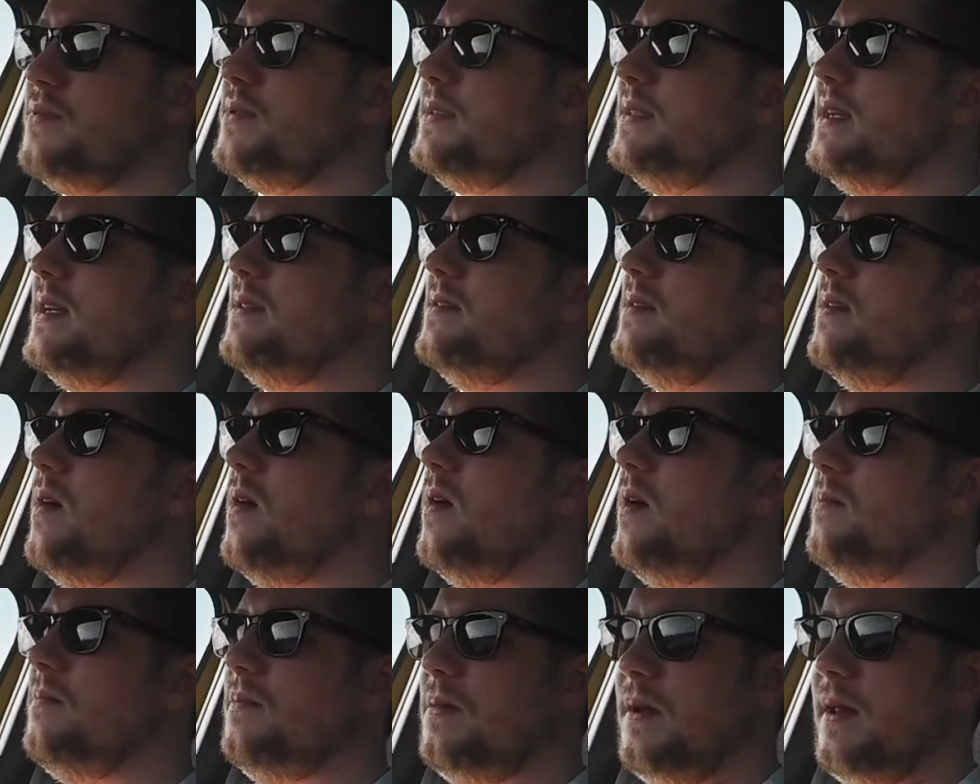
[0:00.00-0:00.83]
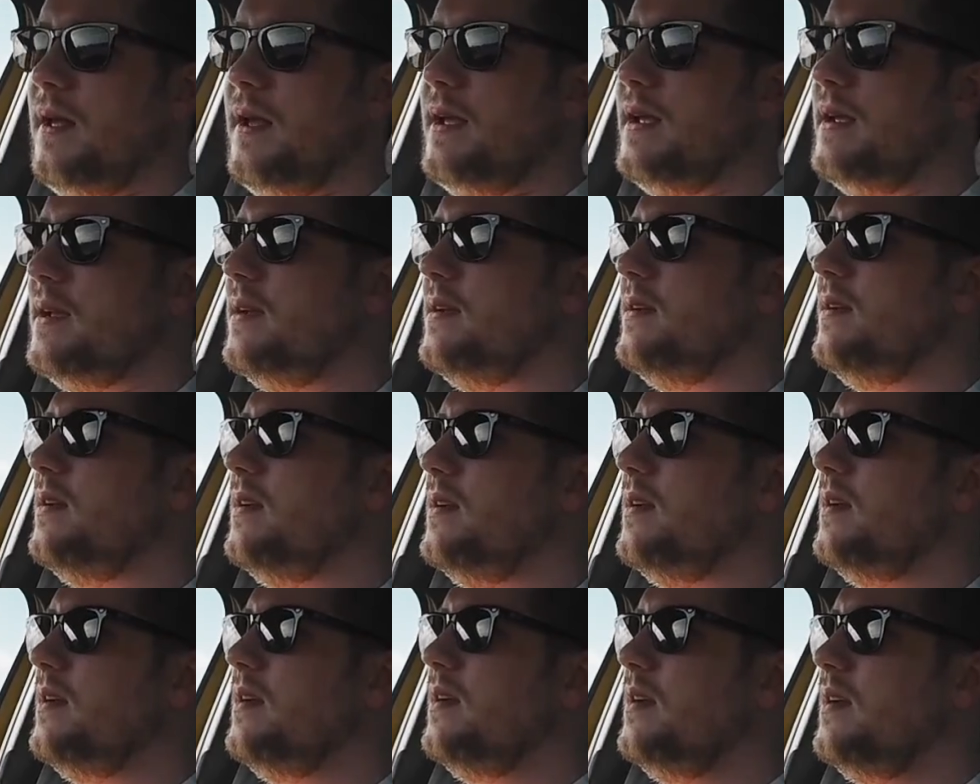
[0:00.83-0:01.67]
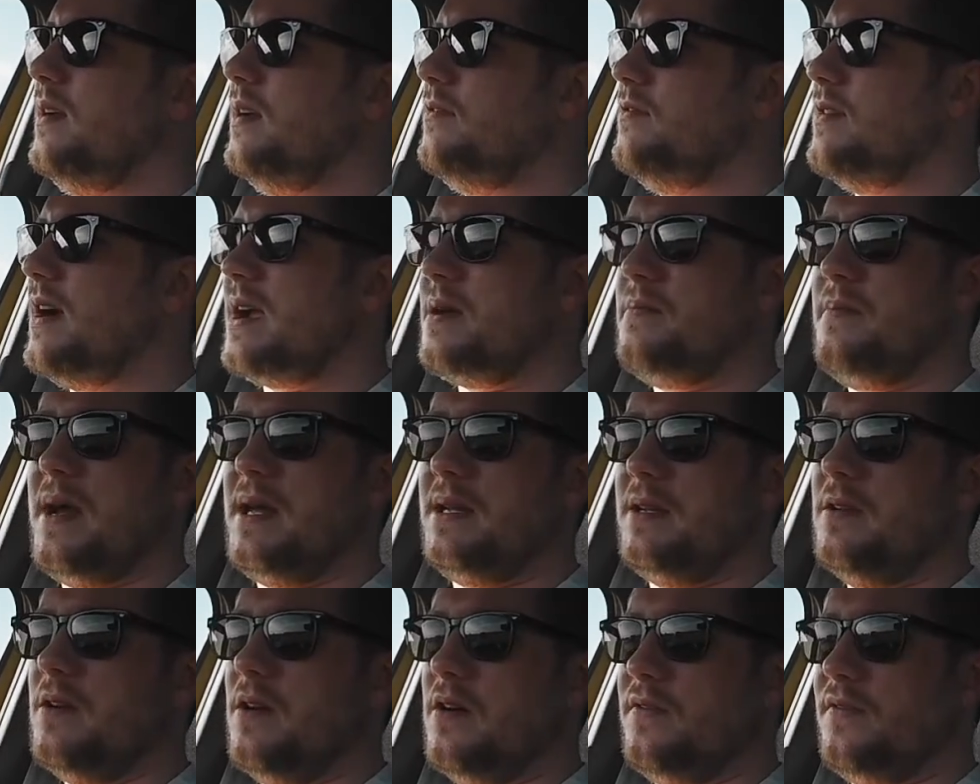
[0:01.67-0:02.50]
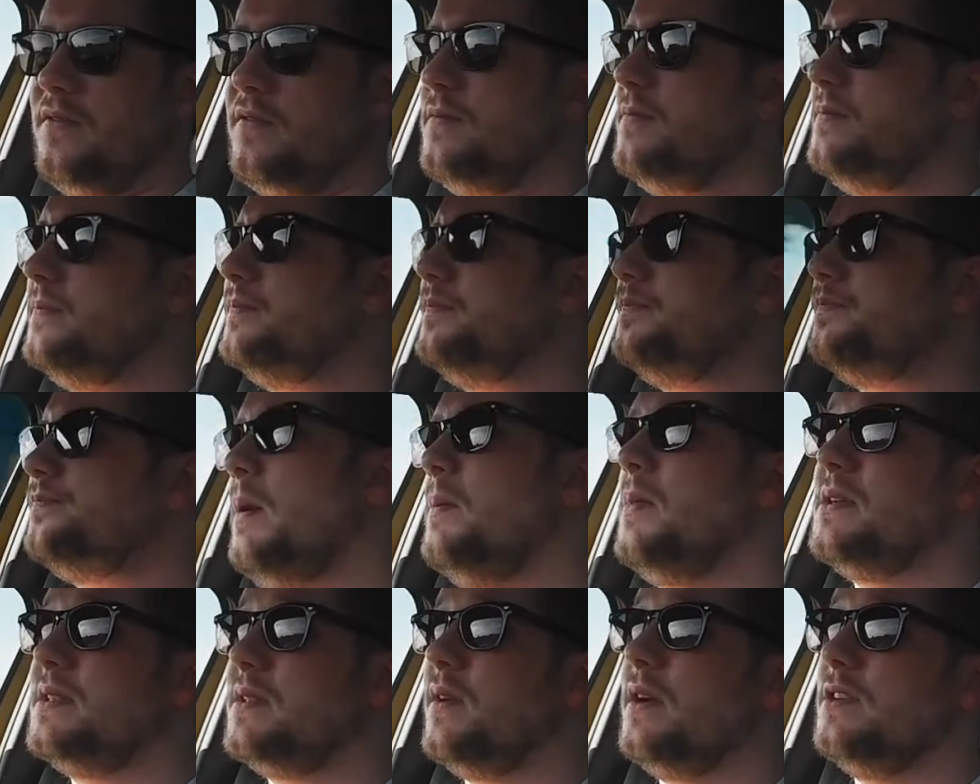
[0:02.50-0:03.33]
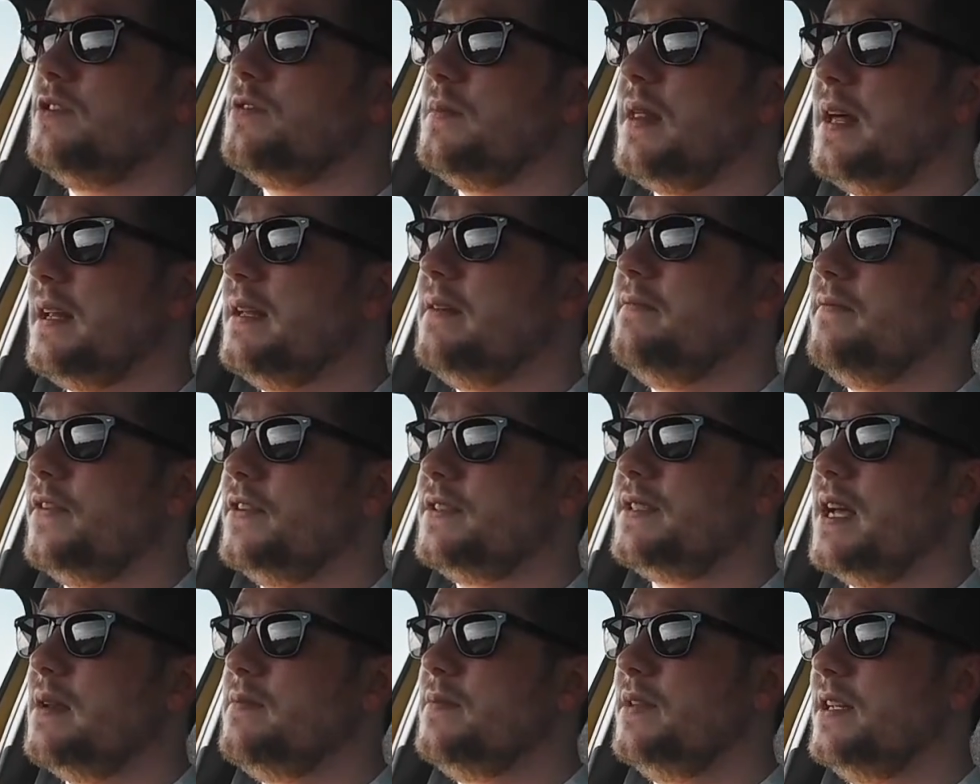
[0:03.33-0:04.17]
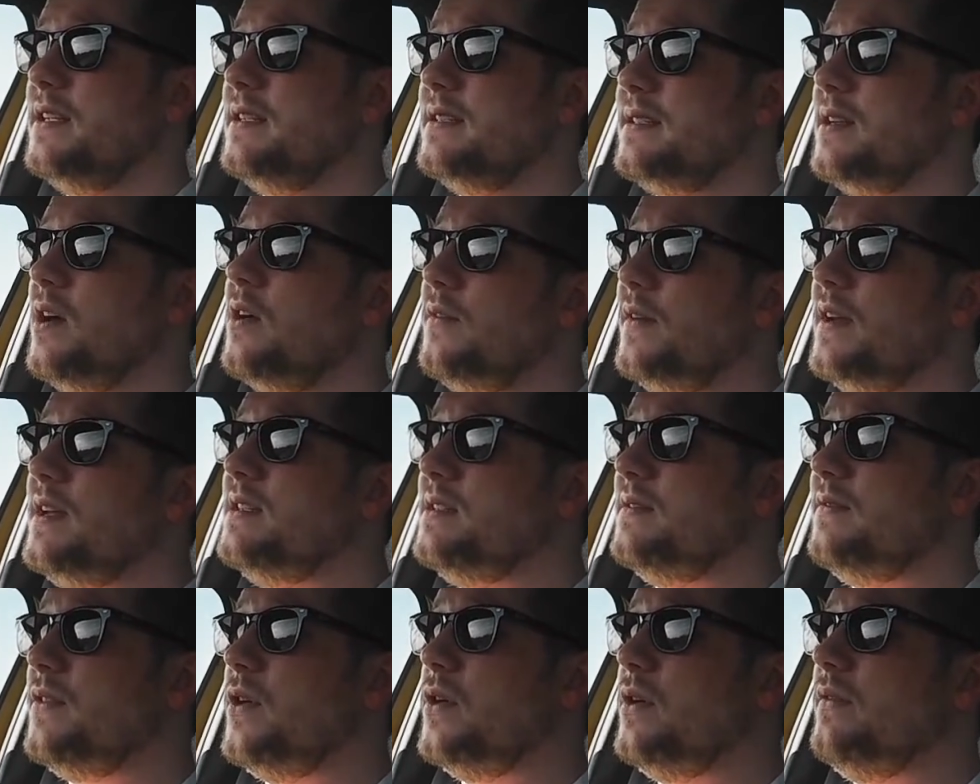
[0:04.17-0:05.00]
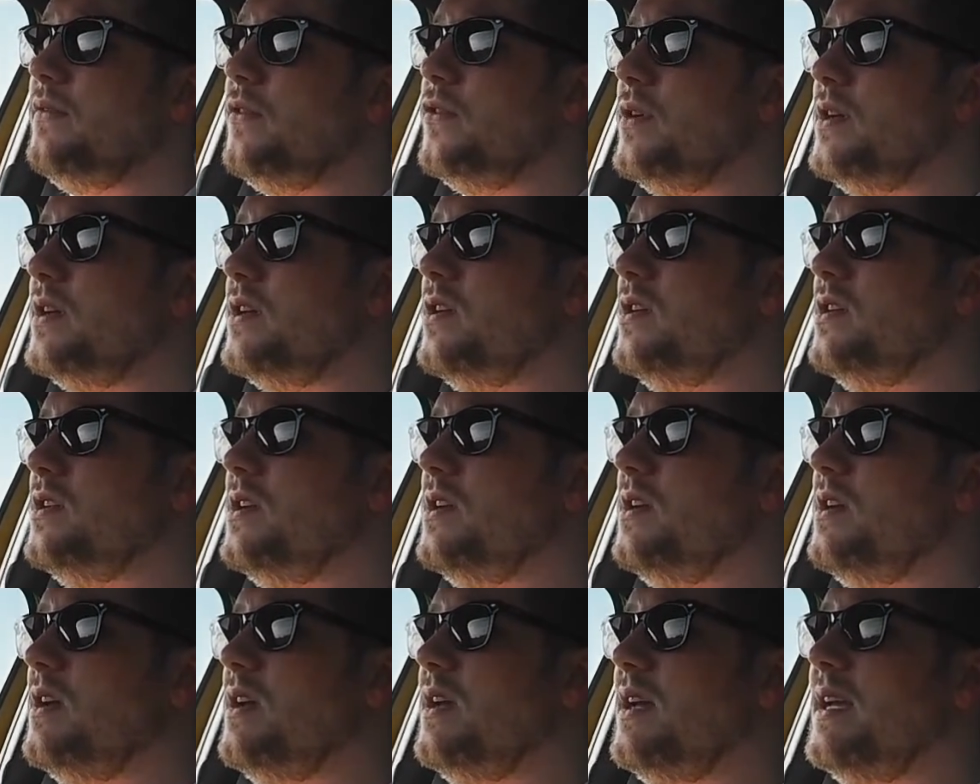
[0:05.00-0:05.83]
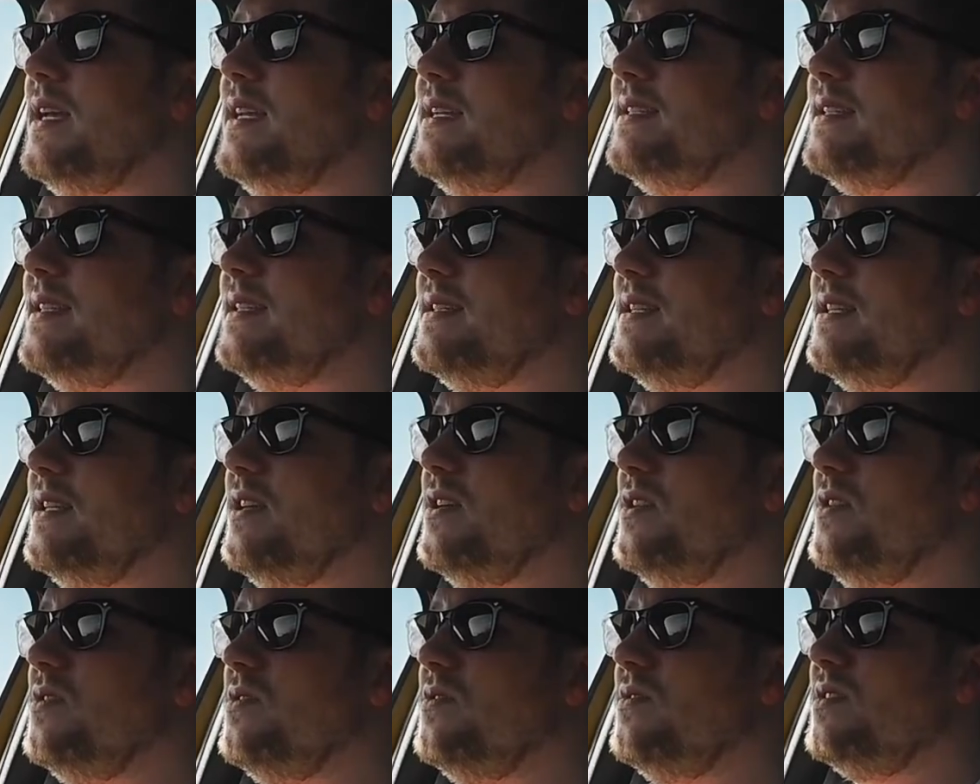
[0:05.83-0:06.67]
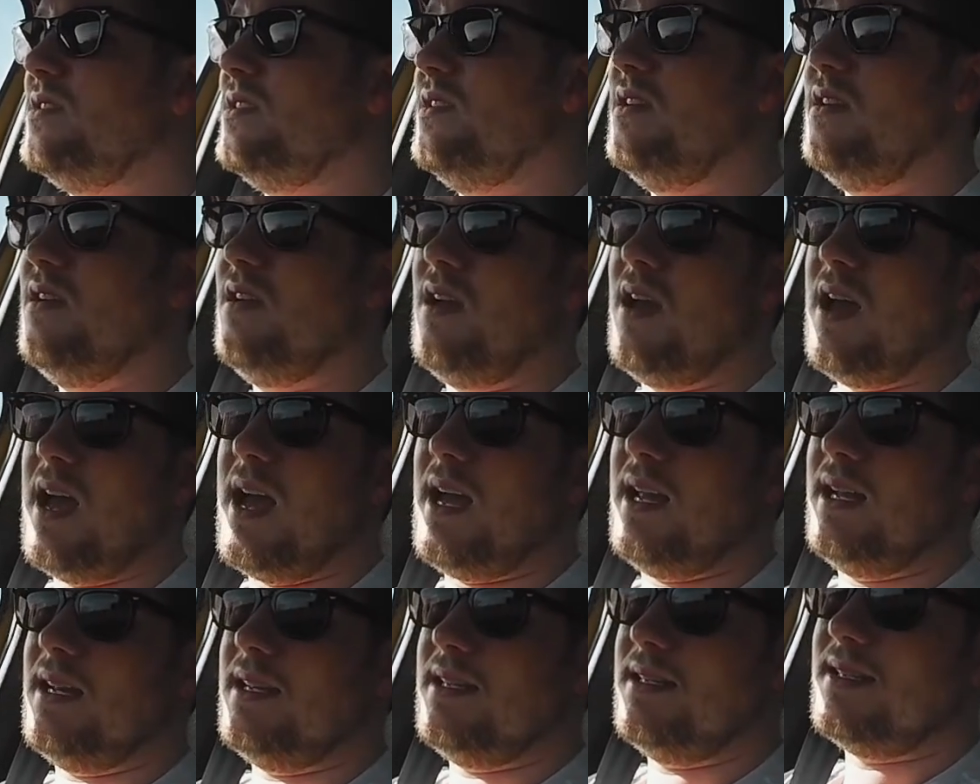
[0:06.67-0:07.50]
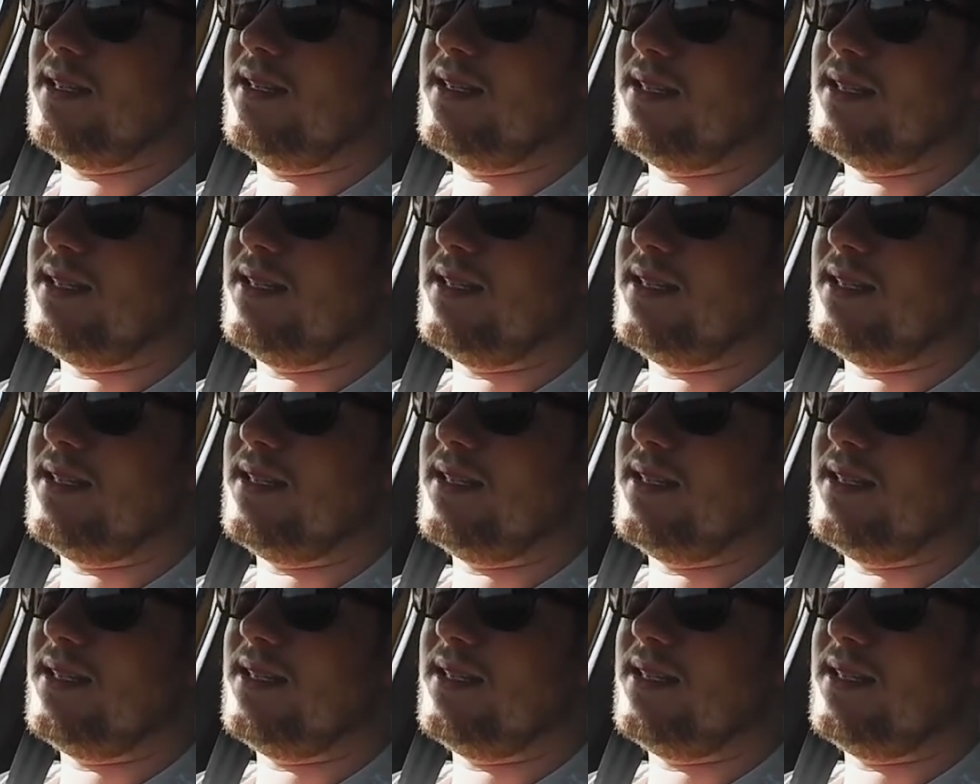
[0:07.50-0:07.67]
pretend that I'm playing Rachmaninoff. But aside from that, the infotainment itself is very good, easy to use, and as a